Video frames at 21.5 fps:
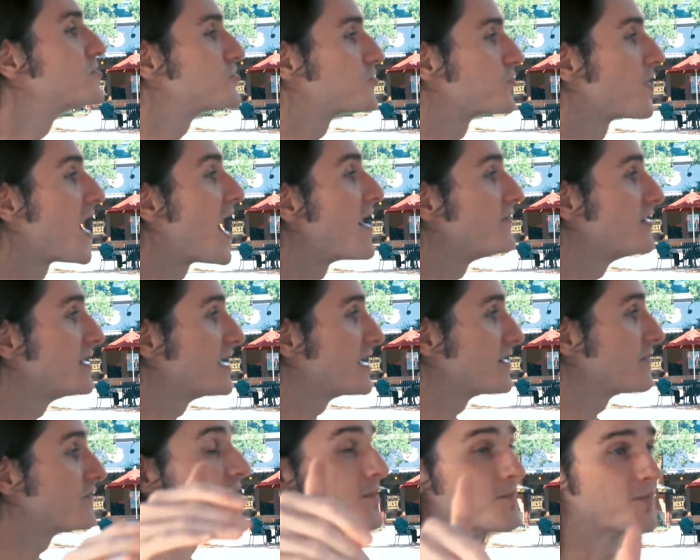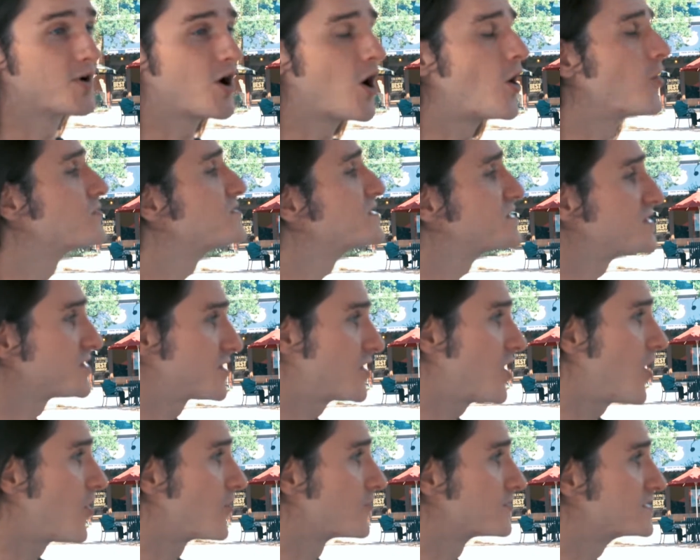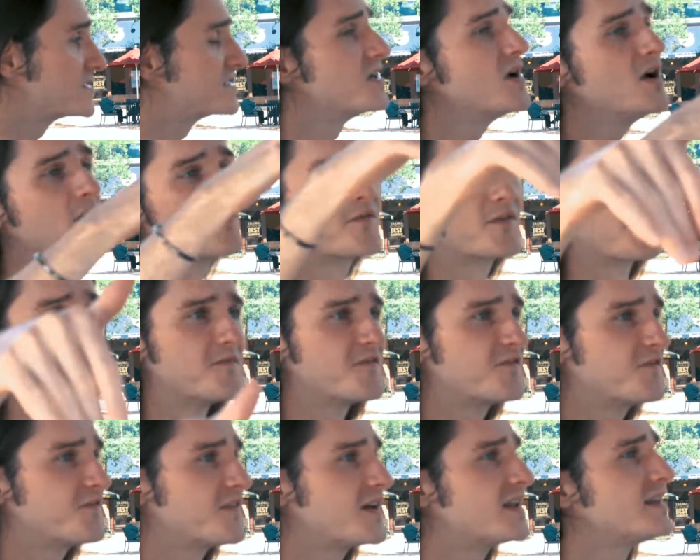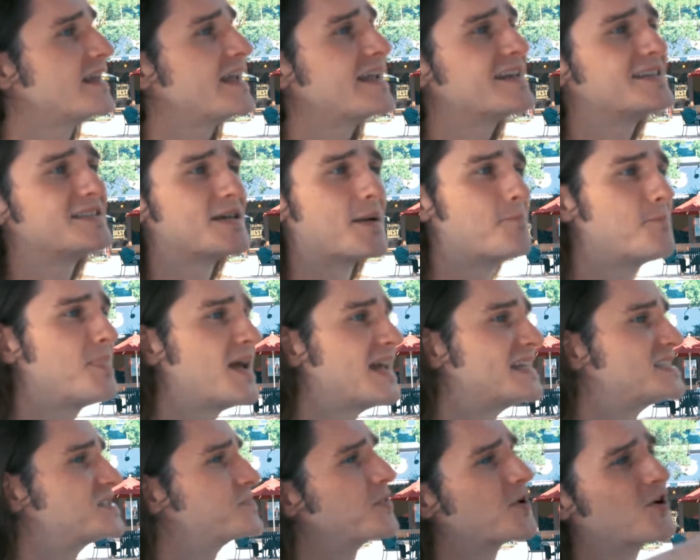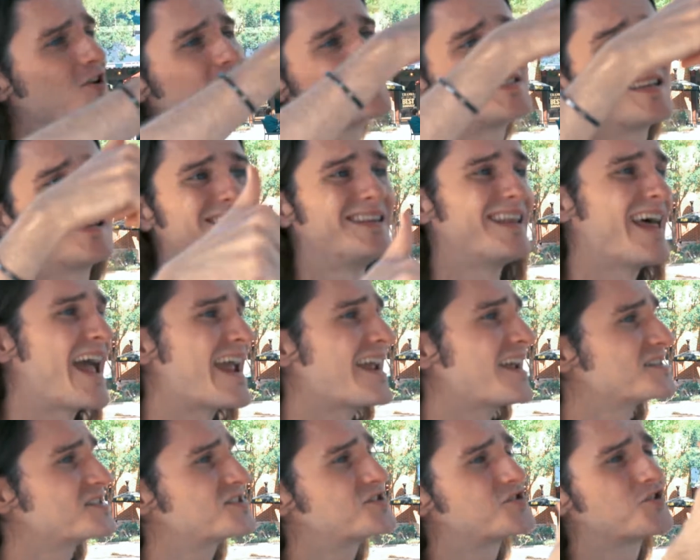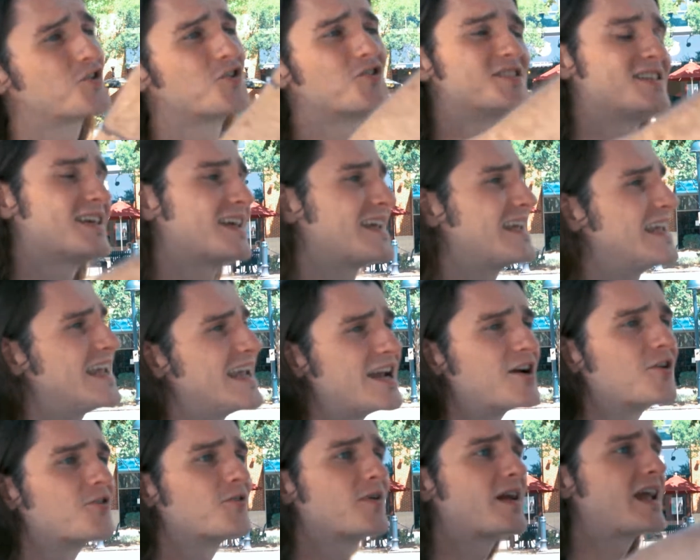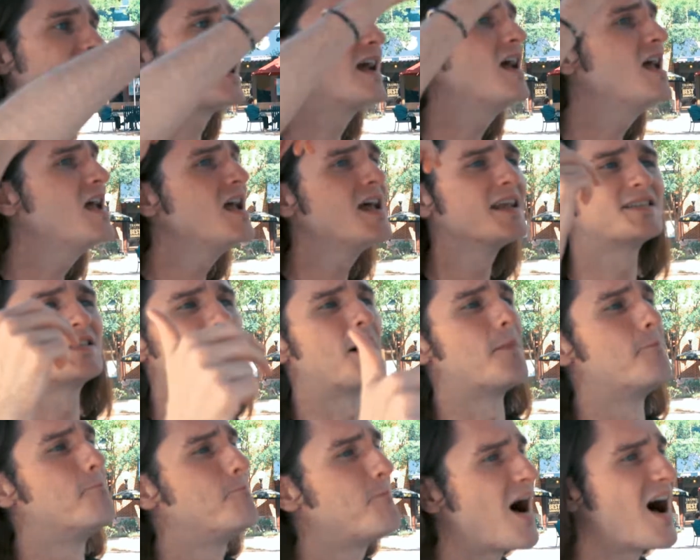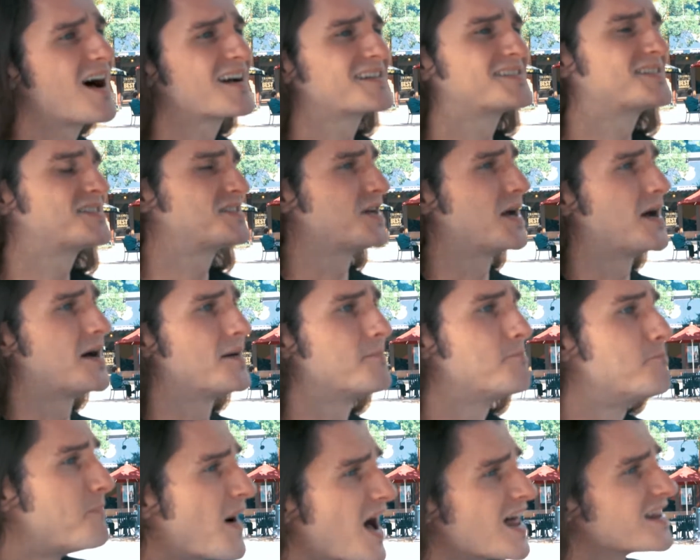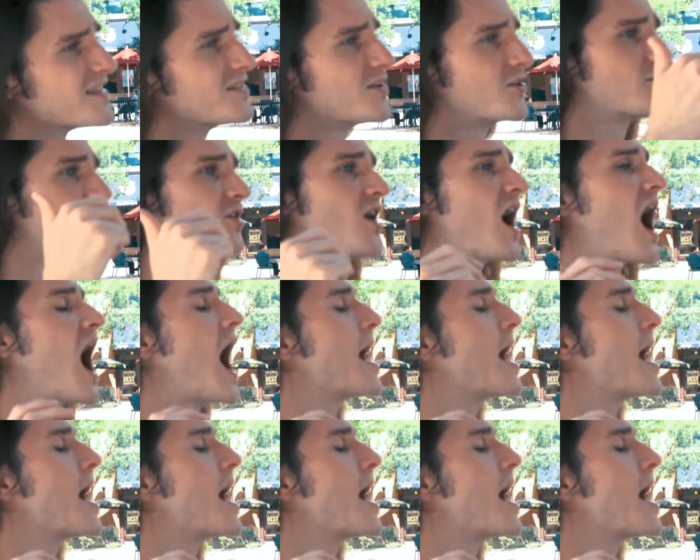traveling from coast to coast, from Philly to Pittsburgh to Lancaster to Erie to Bucks to Butler.